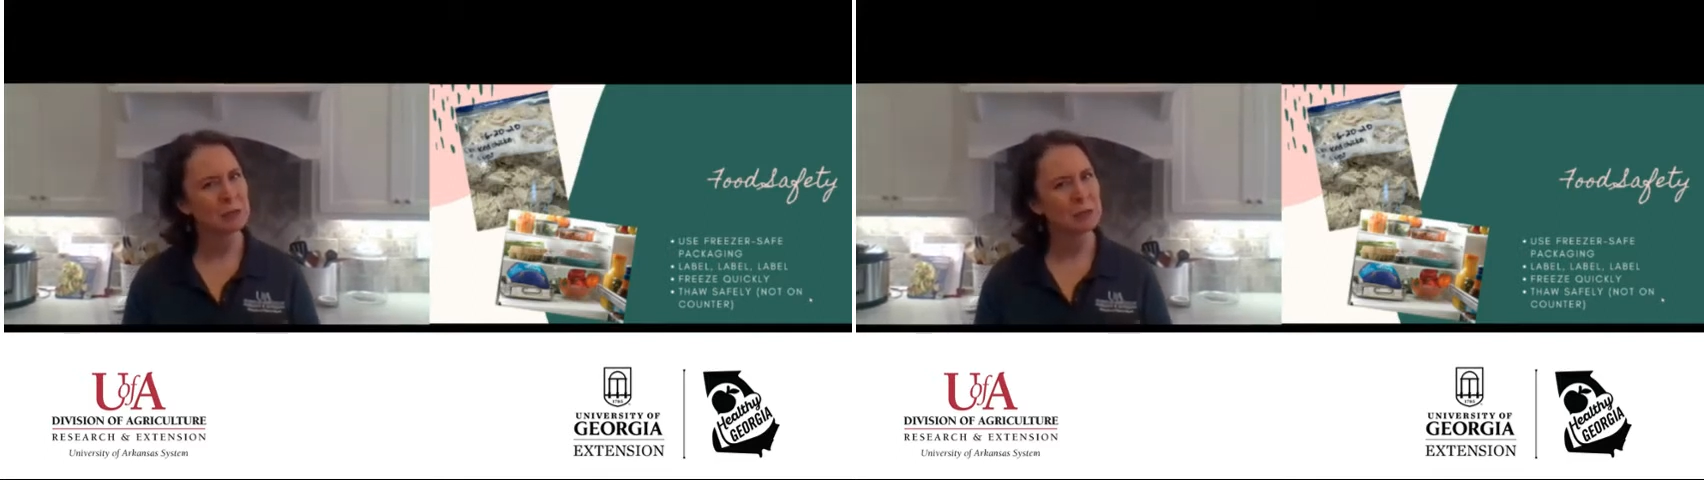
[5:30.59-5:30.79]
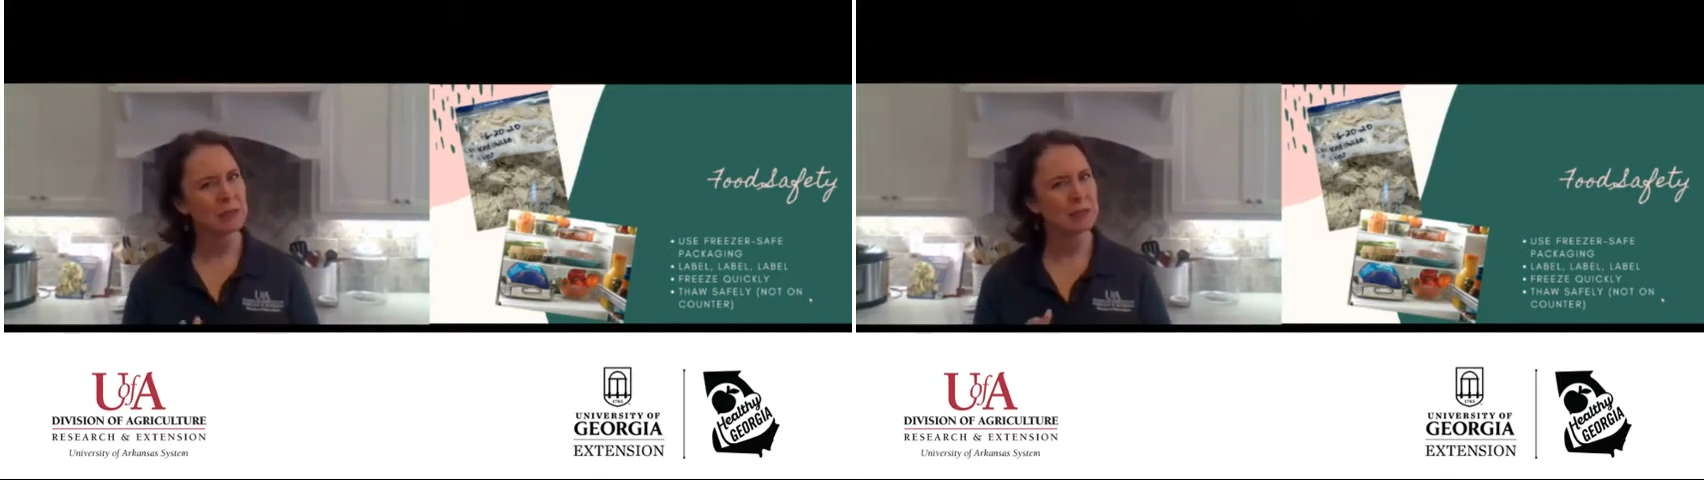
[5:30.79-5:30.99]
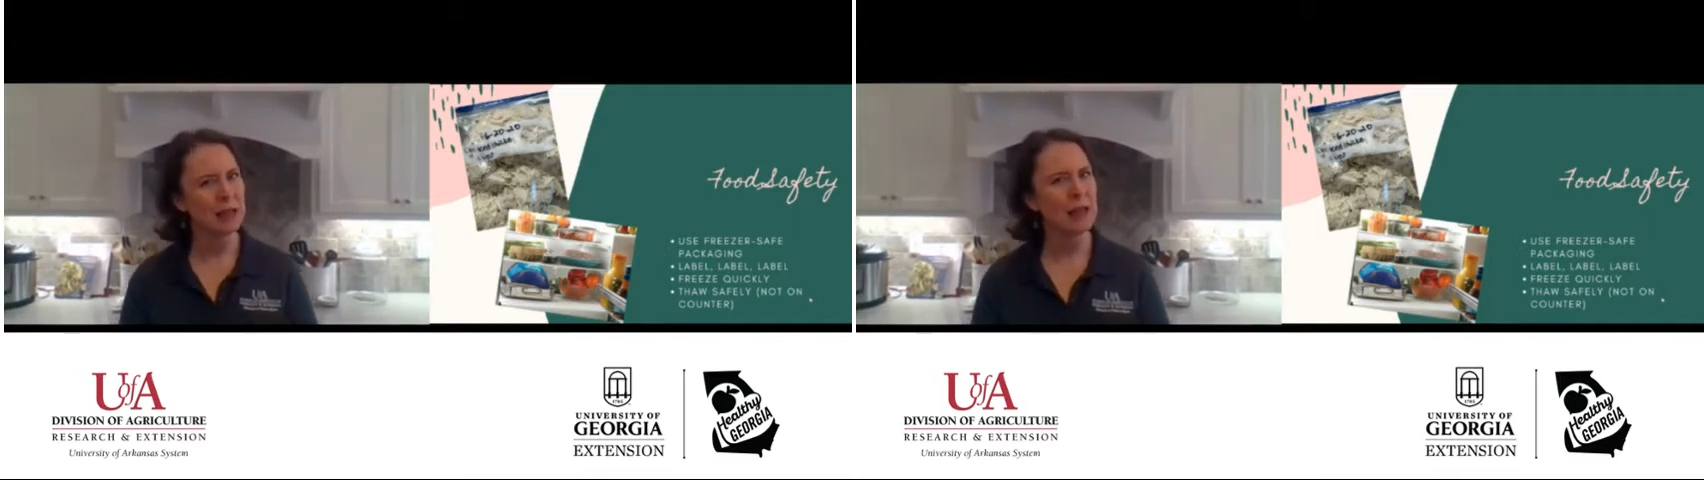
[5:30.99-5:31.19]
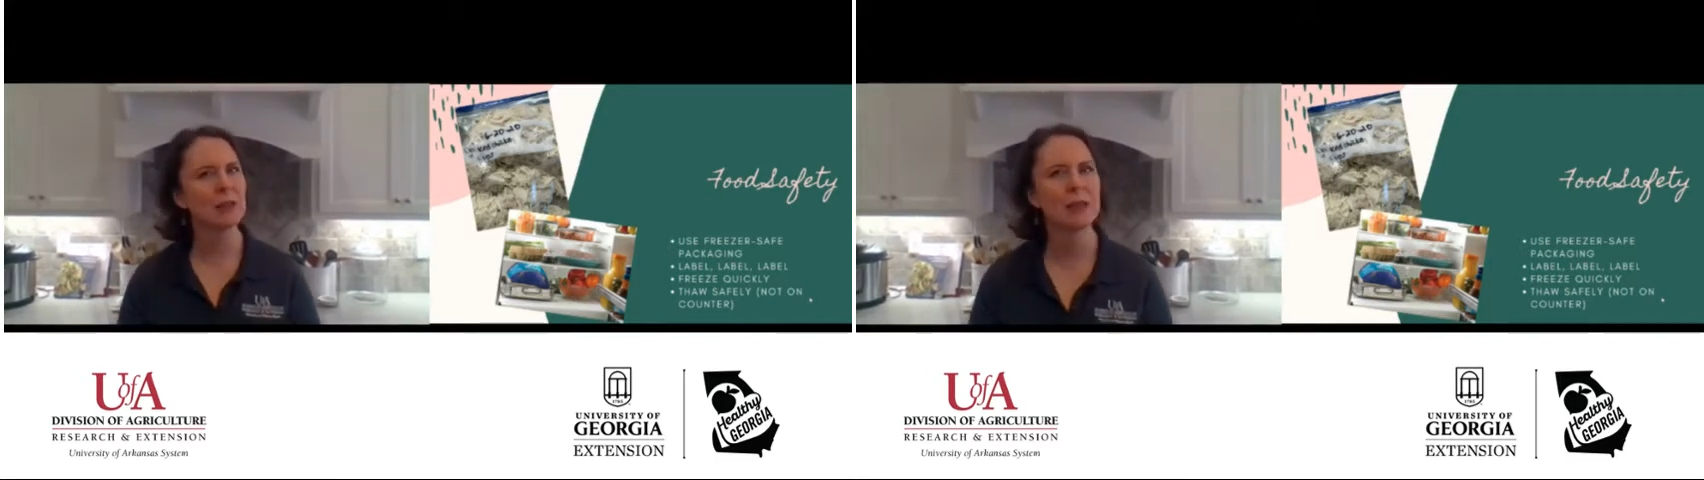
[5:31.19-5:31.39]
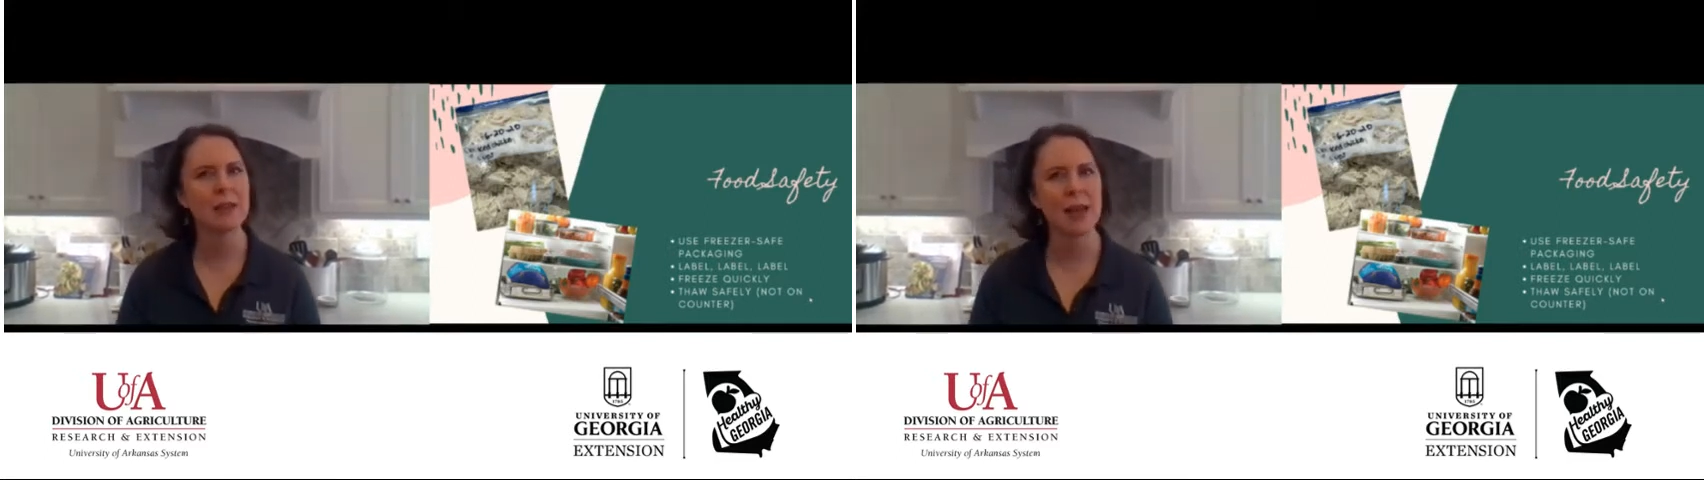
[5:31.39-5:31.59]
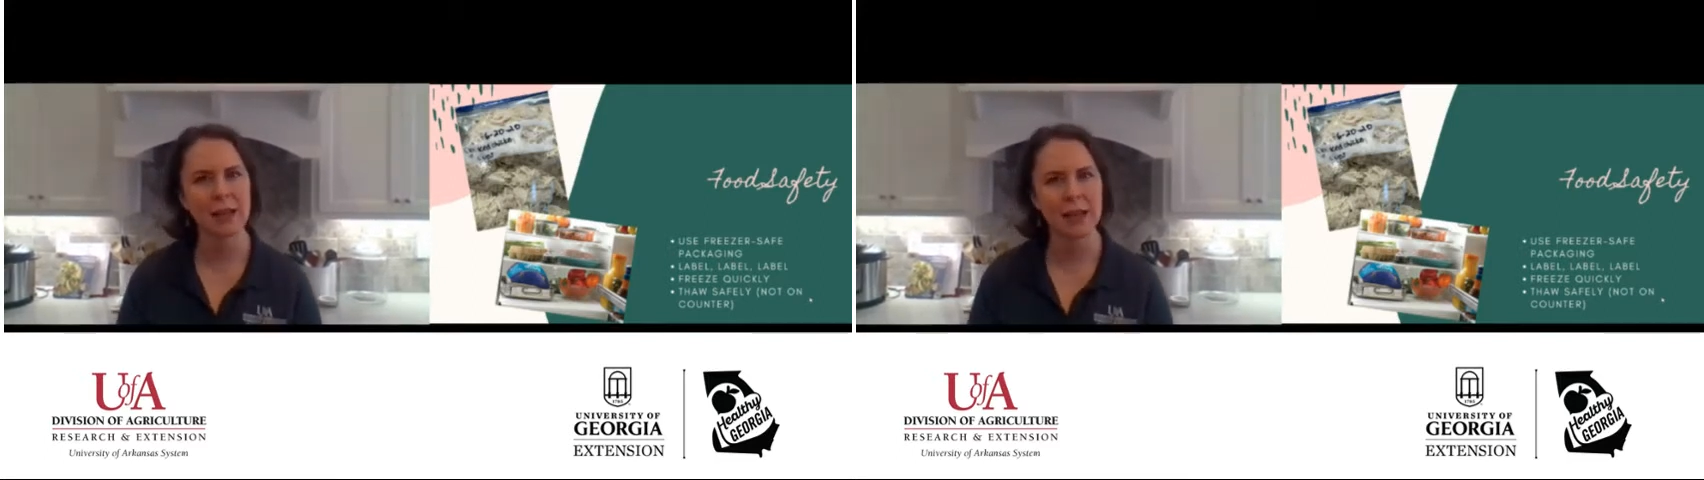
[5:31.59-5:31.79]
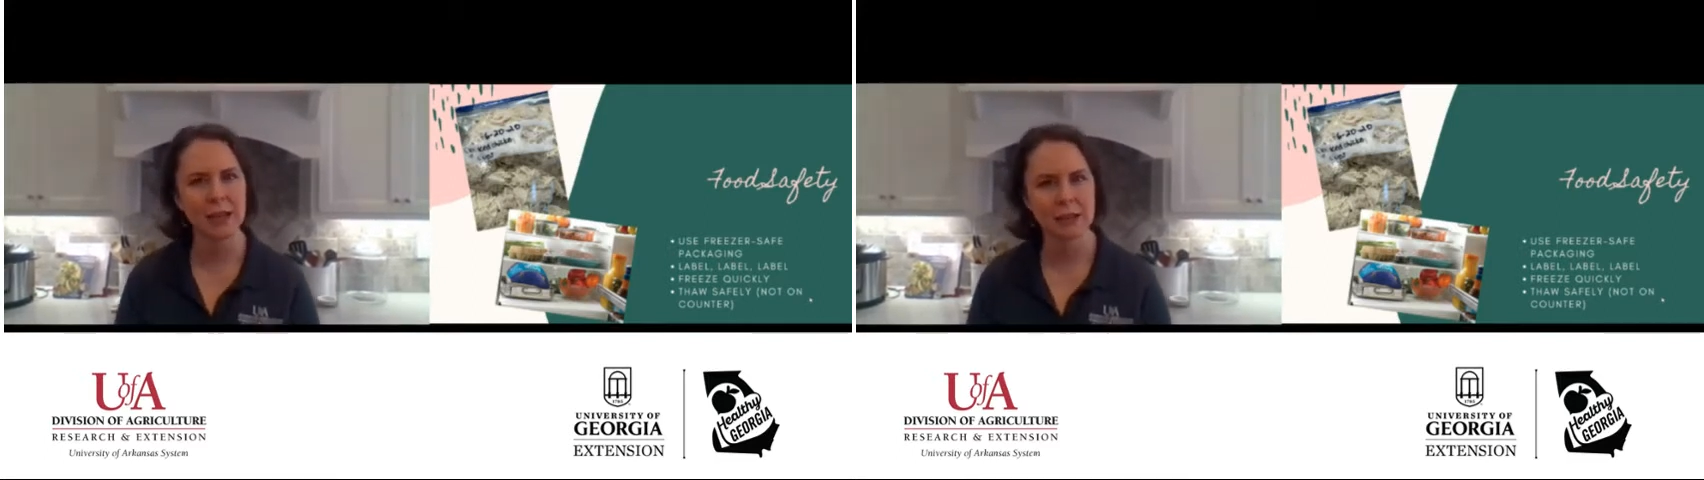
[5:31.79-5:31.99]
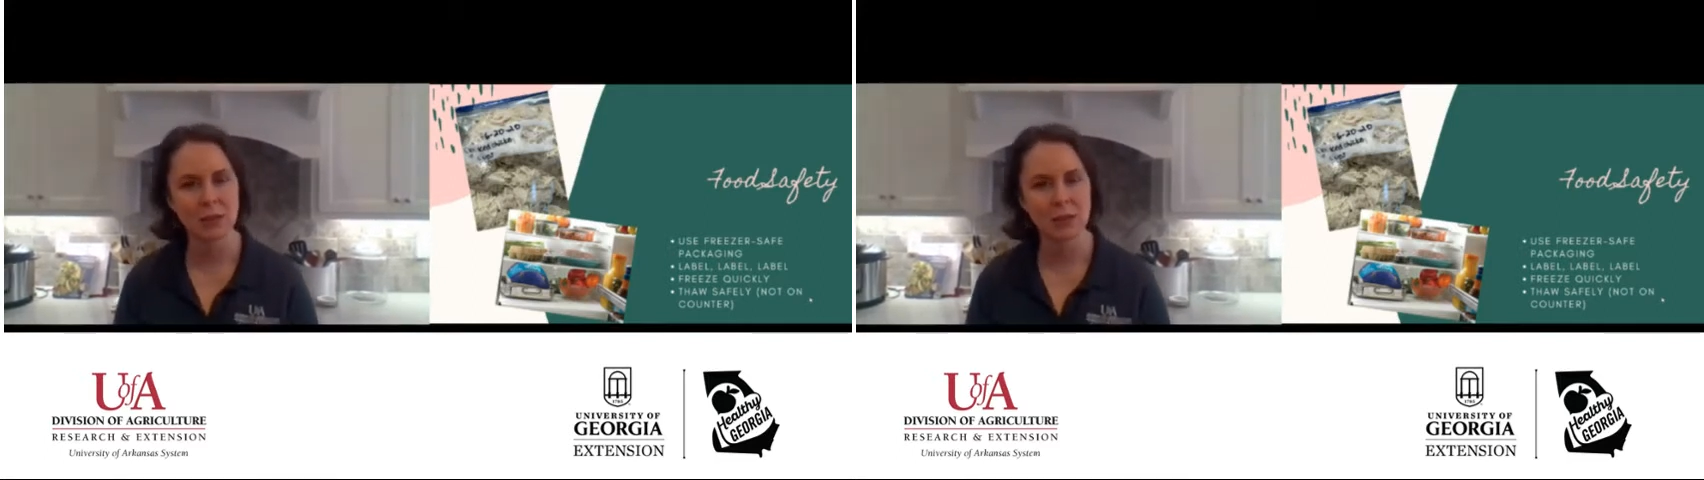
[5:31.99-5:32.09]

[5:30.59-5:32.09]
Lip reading: what exactly that is.